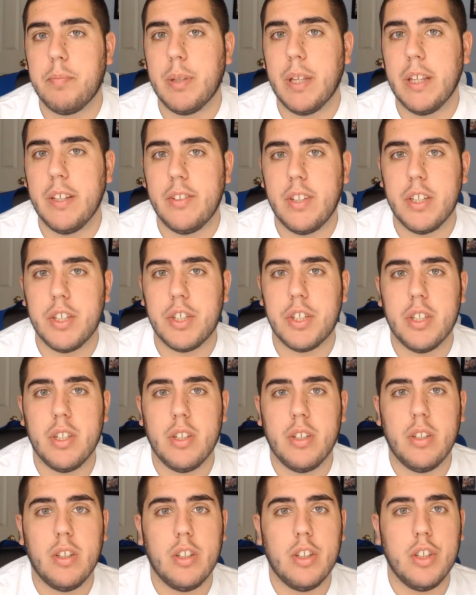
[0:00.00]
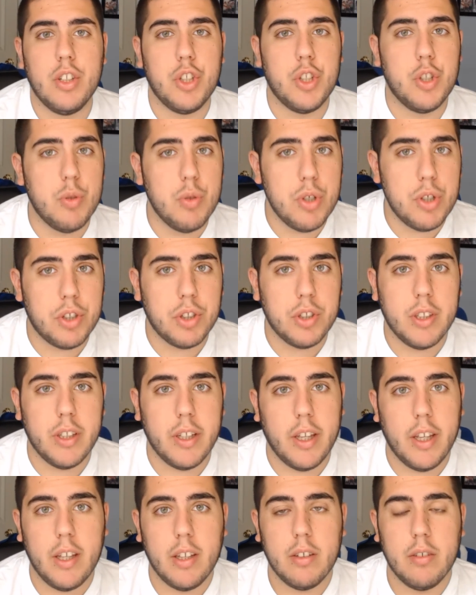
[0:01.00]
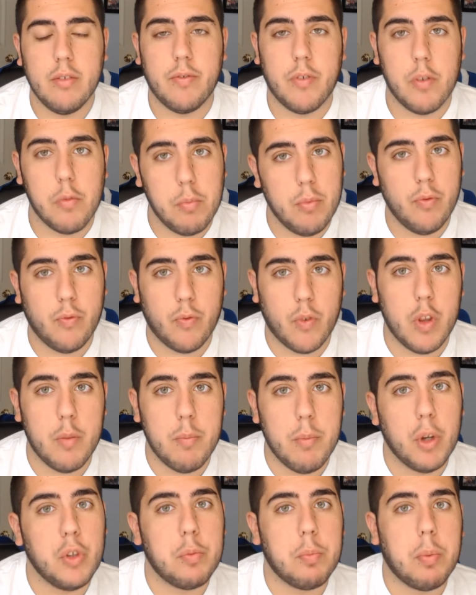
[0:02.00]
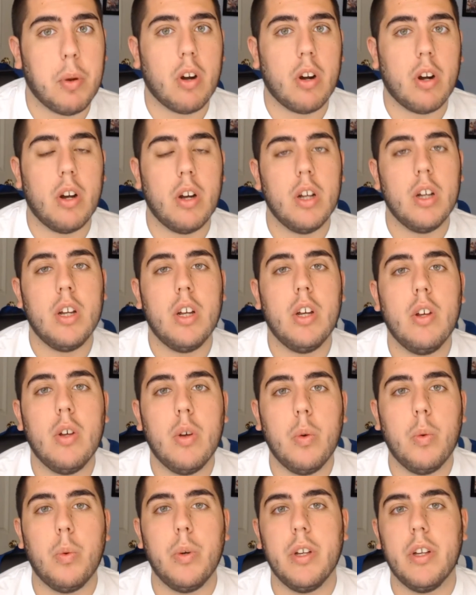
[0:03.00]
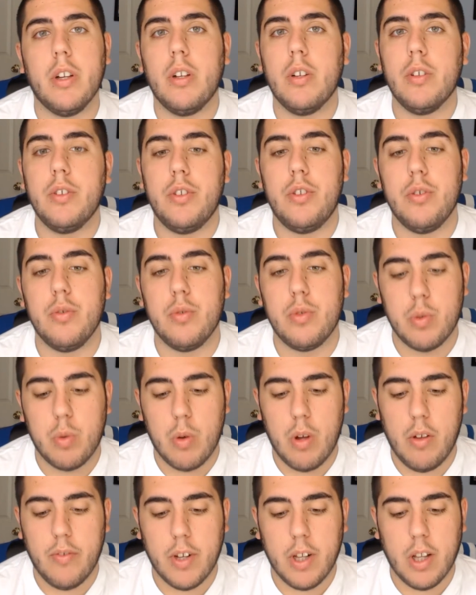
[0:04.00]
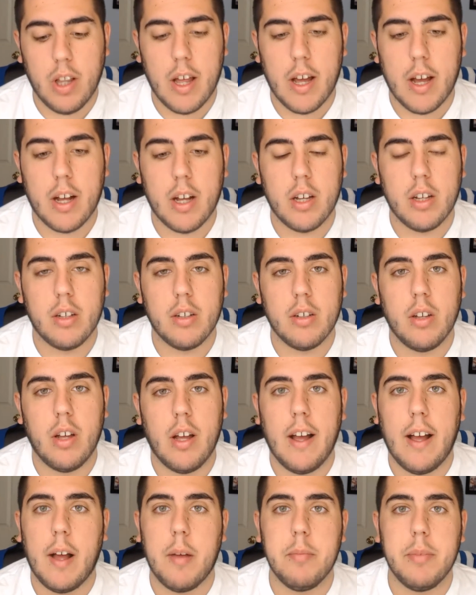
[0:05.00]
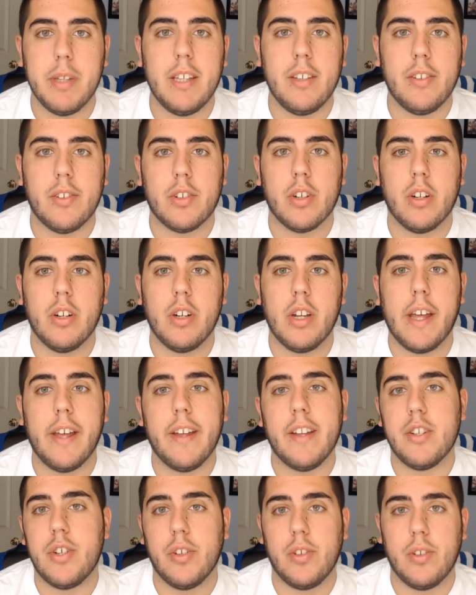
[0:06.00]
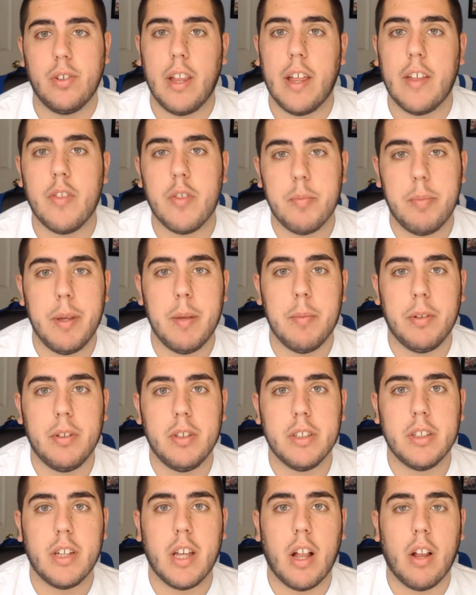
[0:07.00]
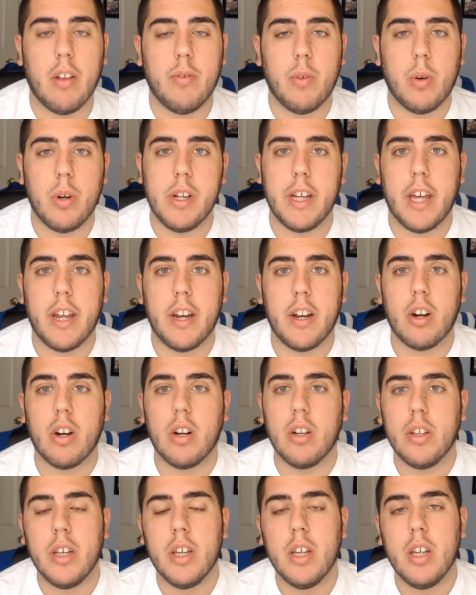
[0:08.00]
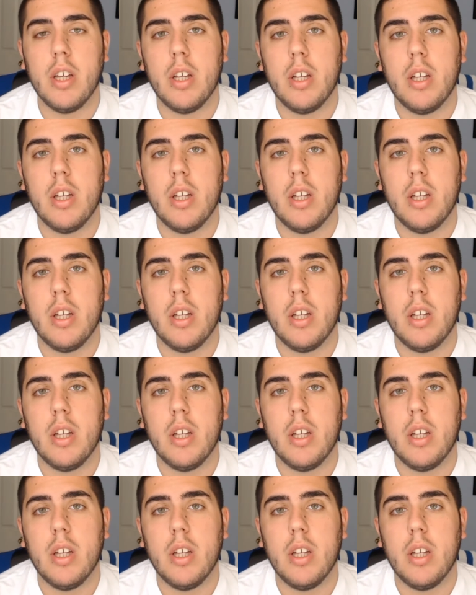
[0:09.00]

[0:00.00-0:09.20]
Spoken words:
PlayStation usually, for the most part, will do 12 o'clock Eastern and just let the people in California get it early.